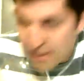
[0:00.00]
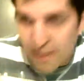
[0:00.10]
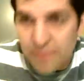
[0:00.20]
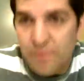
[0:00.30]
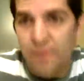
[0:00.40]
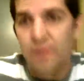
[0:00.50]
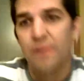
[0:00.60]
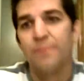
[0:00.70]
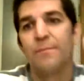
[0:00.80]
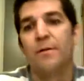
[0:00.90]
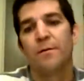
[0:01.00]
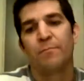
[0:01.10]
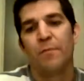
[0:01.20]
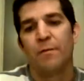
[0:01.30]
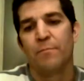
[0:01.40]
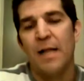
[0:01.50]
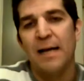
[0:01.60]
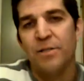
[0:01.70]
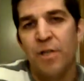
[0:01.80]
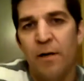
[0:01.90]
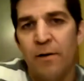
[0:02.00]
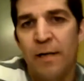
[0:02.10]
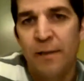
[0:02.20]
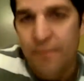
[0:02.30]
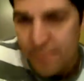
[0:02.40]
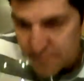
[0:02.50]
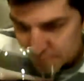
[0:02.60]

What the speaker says: Yeah, so the black cherry,